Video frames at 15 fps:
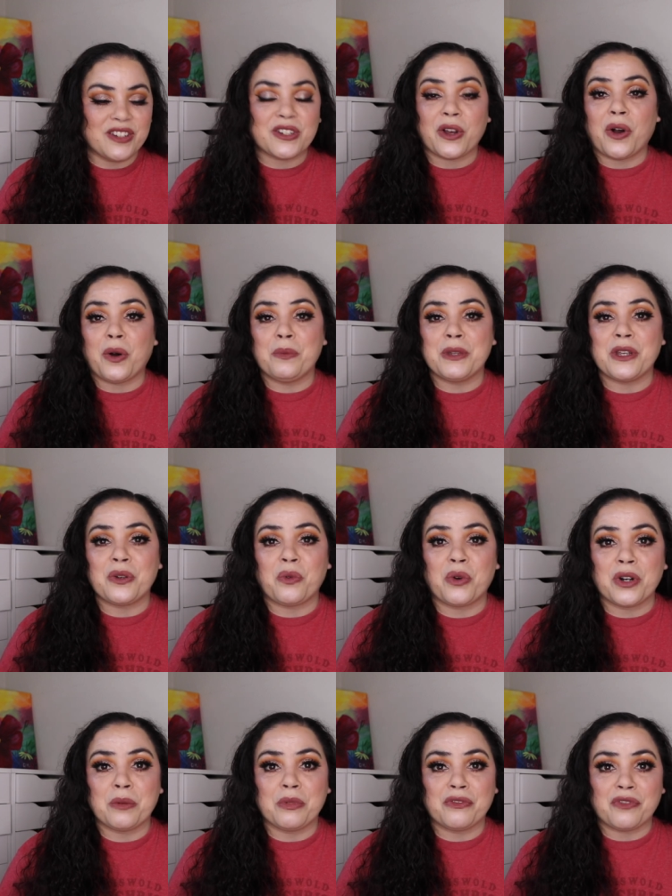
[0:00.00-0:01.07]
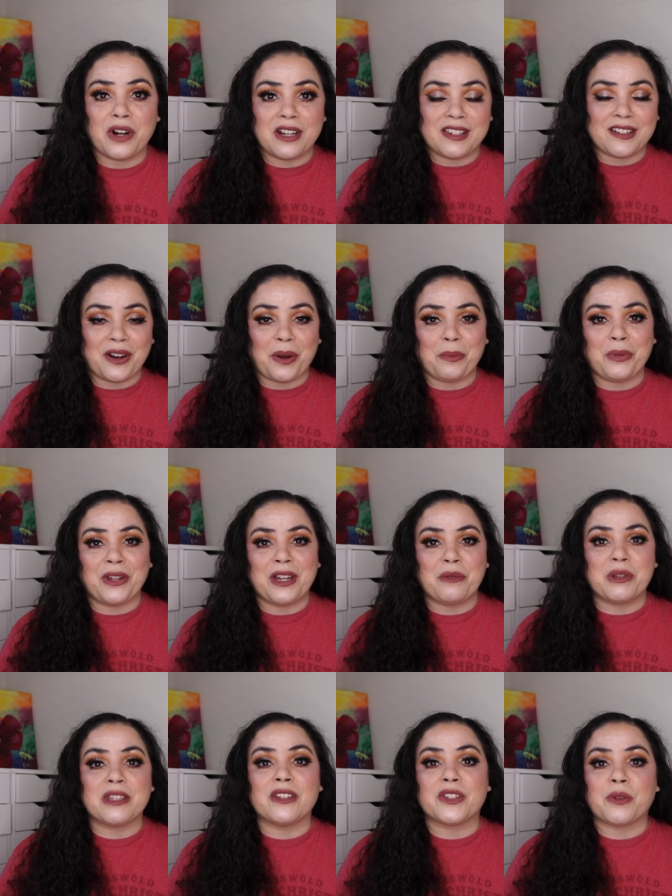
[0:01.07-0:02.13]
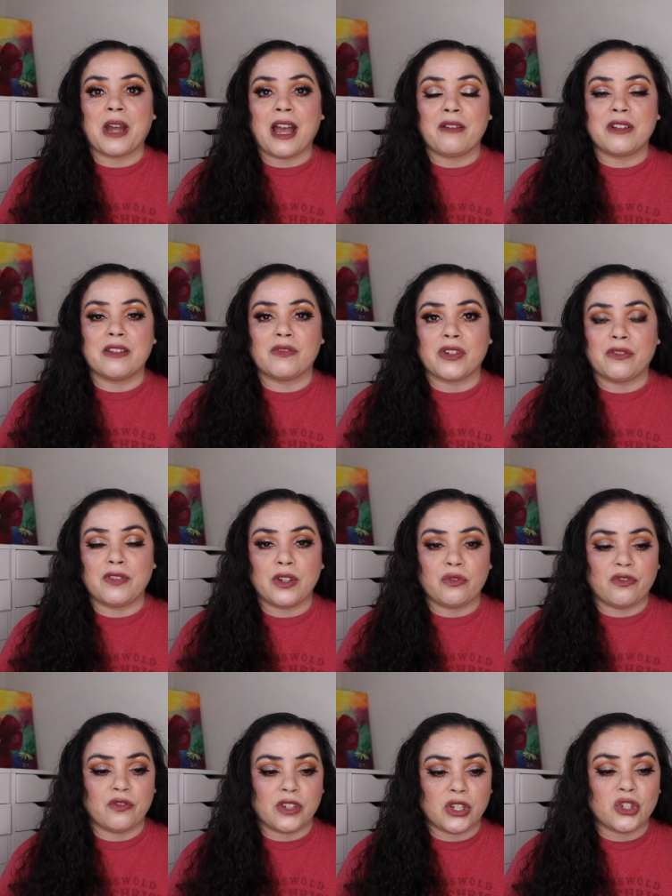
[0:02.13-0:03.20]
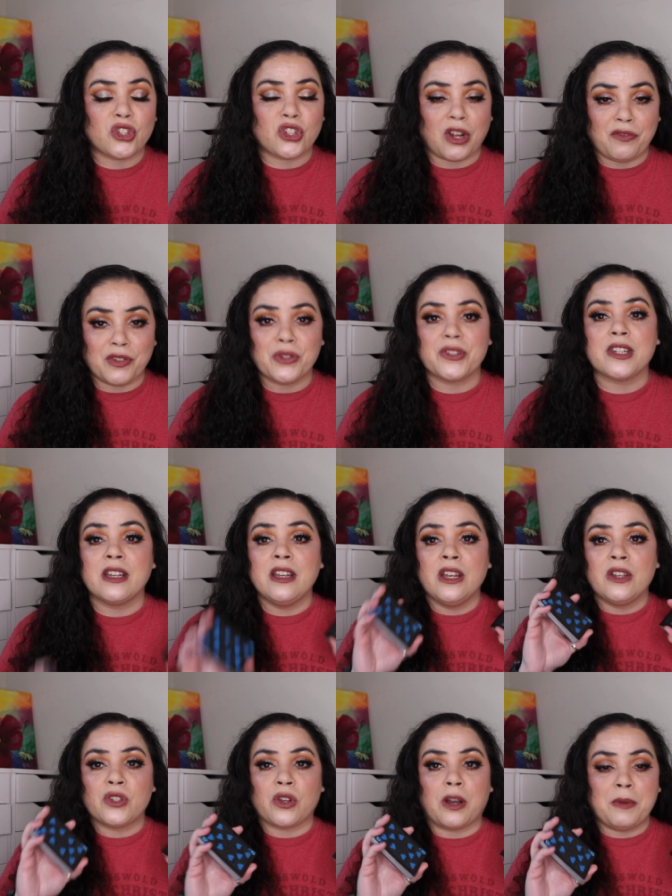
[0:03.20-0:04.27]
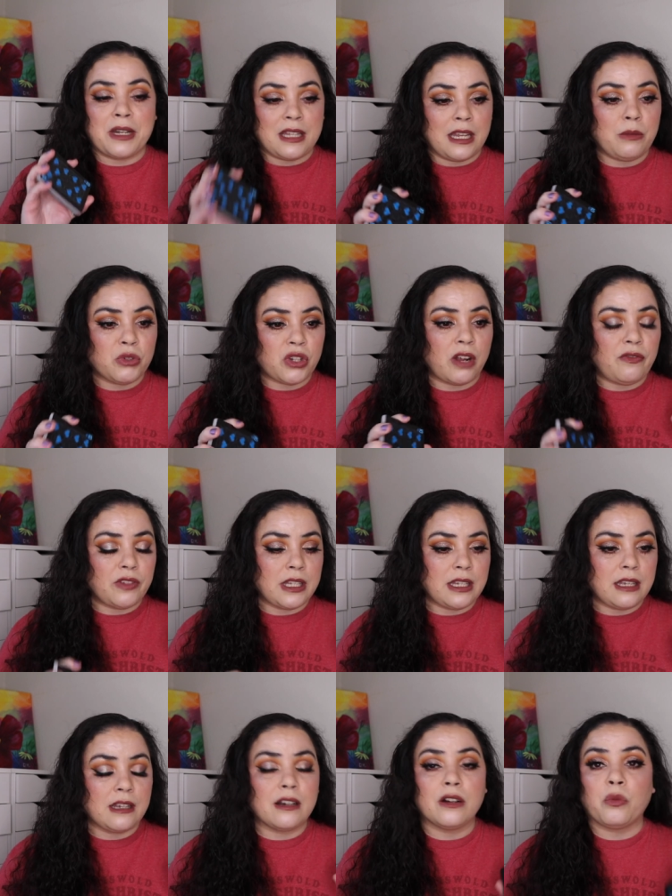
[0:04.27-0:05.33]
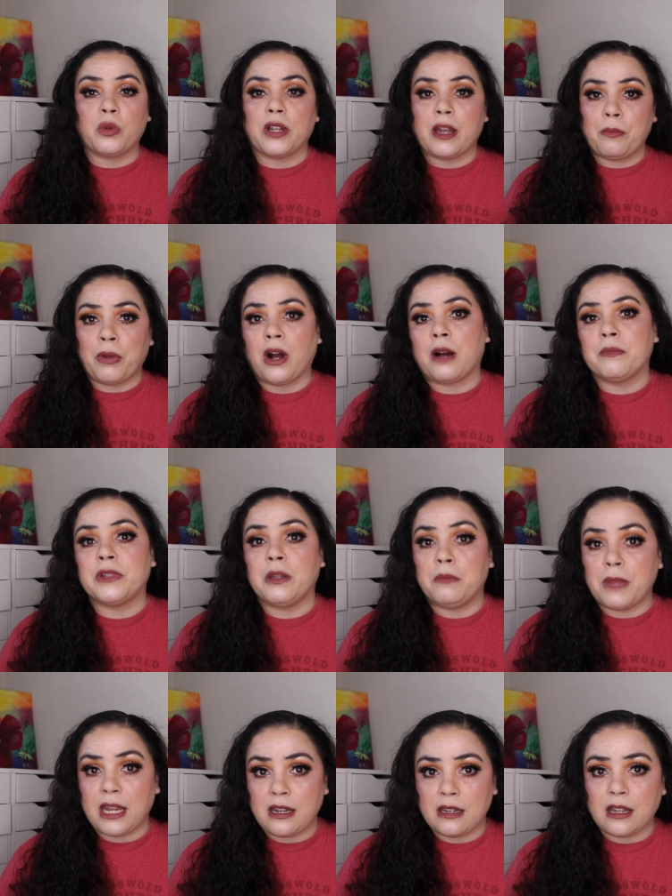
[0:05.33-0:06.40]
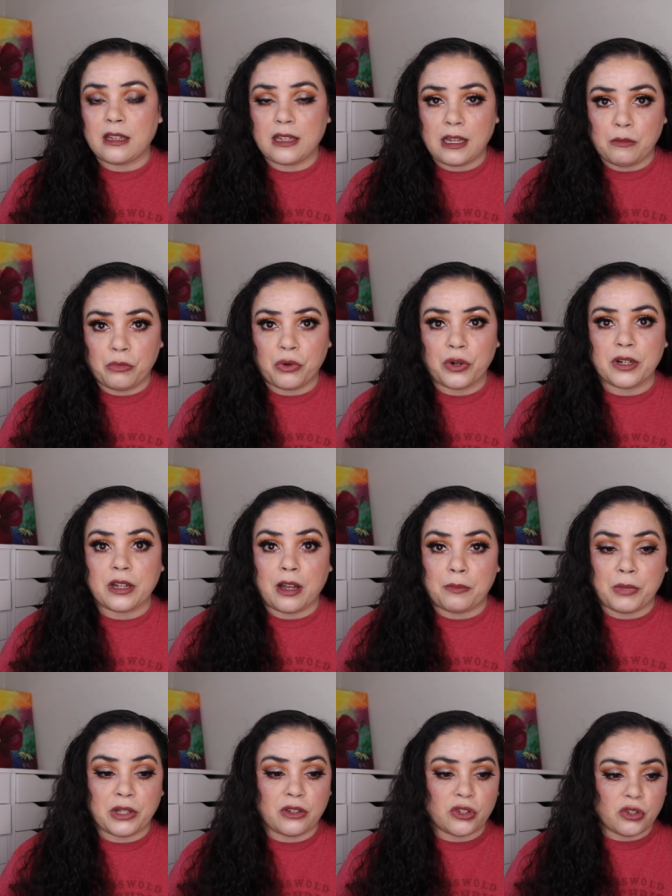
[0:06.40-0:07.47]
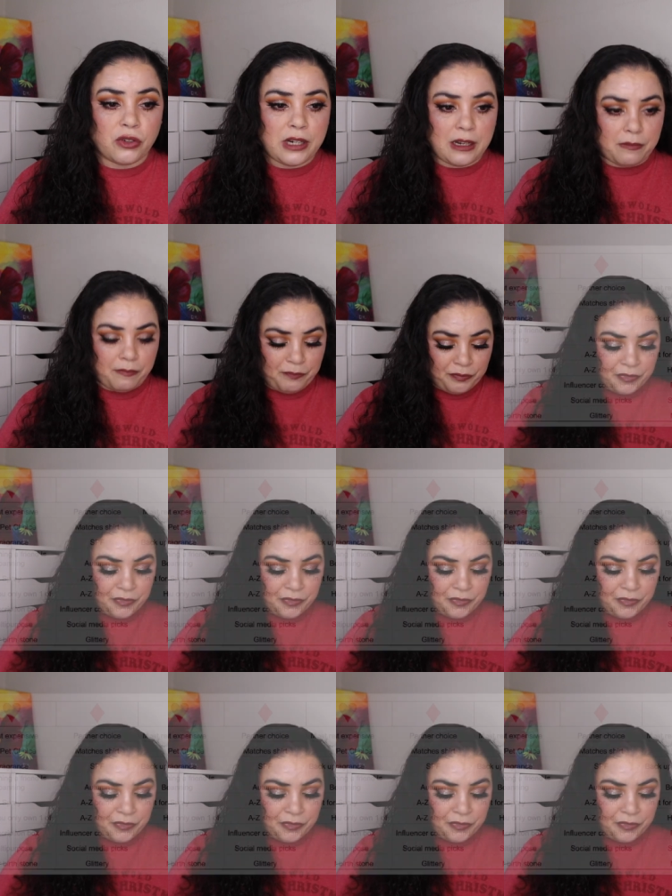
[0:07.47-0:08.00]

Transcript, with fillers: to all be in order before I started playing with it. So I have given a few shuffles. So I'm gonna keep shuffling here while I pop the main game board up on the screen.